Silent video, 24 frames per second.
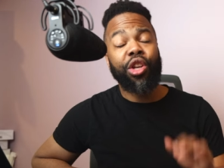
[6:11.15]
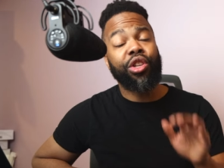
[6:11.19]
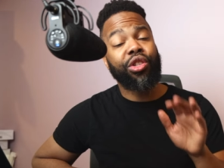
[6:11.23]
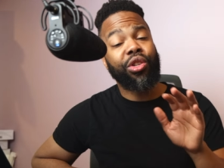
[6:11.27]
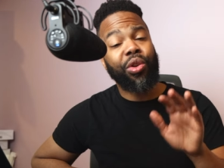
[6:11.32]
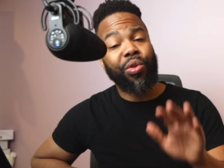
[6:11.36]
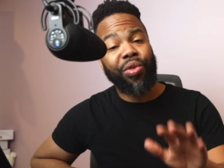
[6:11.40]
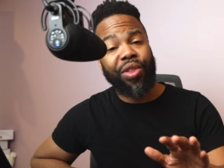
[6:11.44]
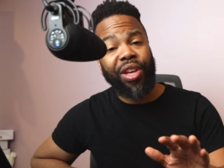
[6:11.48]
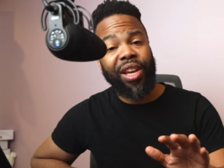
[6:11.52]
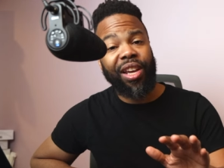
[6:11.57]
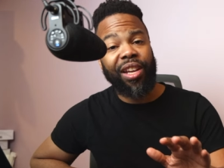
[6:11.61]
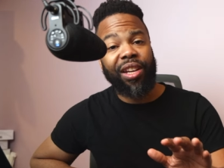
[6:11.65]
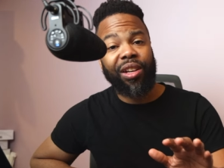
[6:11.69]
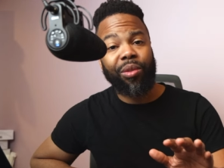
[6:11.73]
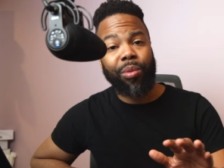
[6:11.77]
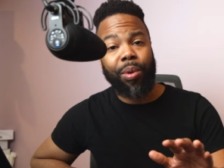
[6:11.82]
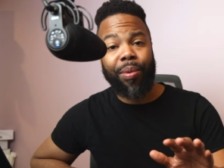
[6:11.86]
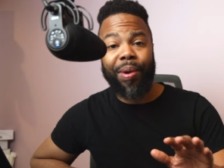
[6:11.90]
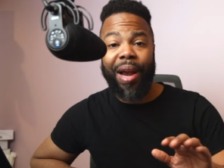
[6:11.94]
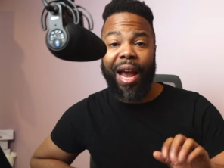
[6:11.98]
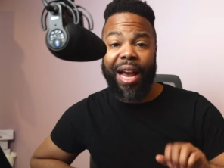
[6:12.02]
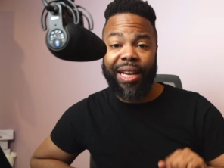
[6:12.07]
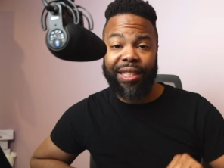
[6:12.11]
So then
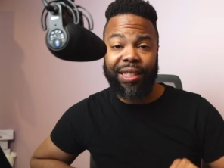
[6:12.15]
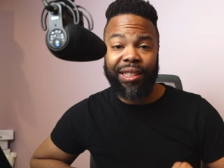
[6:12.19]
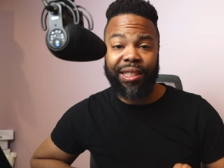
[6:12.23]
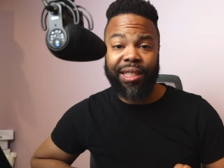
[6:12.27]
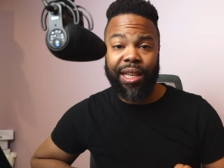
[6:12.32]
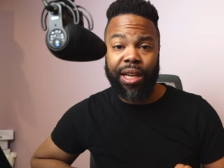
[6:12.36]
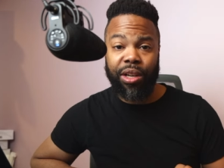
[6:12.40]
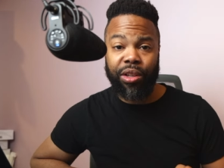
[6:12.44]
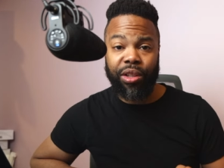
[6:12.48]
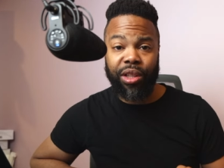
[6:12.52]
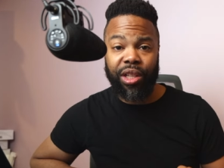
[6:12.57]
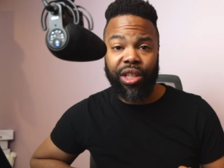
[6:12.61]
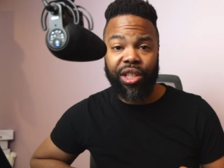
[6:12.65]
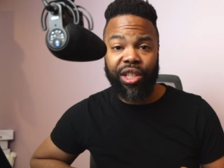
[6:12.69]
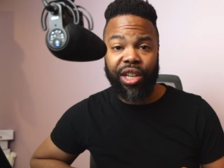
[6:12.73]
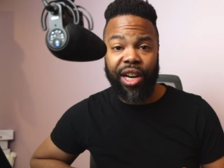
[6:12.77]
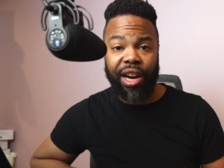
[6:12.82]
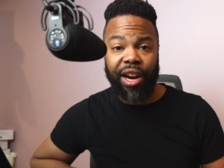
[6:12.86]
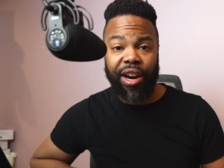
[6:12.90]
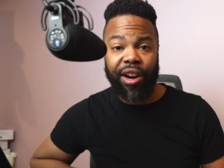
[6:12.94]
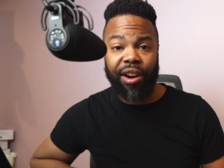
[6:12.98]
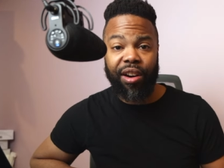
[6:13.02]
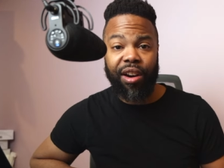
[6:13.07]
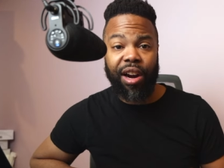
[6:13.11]
we were asked to stand on the
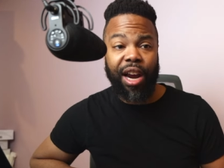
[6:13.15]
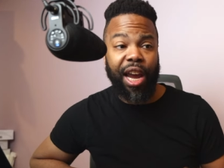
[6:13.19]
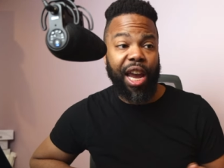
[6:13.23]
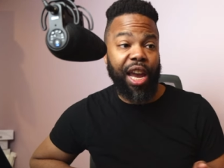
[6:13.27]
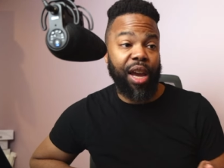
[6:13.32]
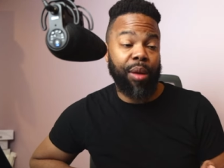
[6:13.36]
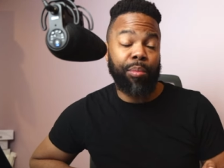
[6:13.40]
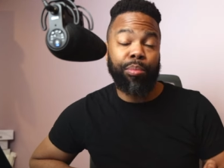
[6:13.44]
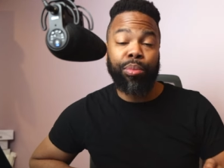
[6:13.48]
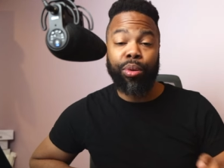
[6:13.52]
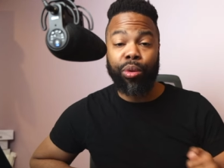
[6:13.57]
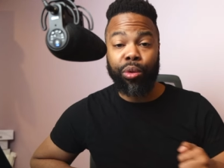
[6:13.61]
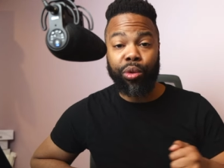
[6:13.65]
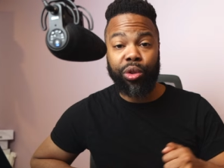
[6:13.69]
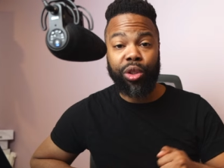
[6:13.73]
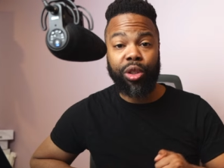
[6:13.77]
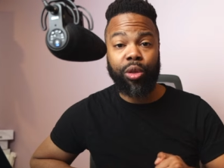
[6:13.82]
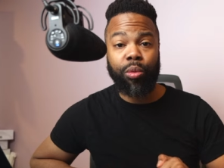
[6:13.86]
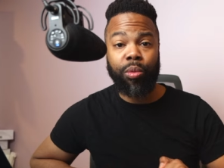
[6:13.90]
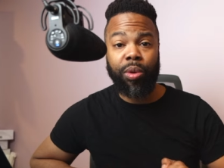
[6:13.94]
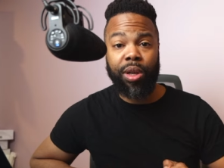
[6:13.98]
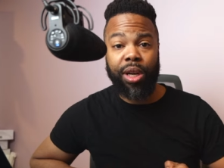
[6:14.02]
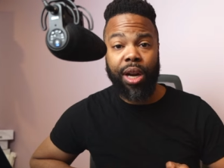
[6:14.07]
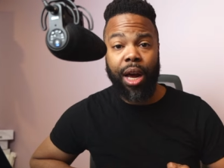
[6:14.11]
chair and pull
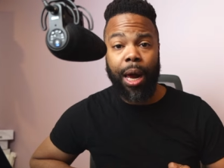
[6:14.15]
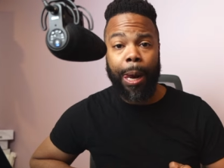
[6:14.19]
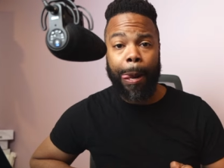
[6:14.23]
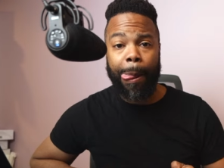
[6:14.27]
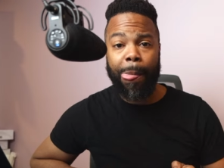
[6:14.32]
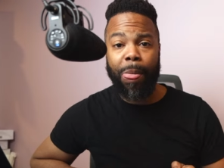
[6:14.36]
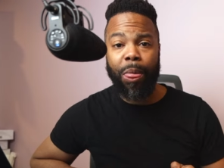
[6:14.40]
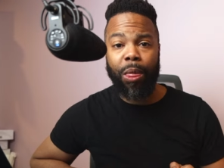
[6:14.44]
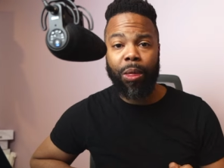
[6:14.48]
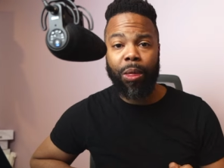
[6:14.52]
someone up.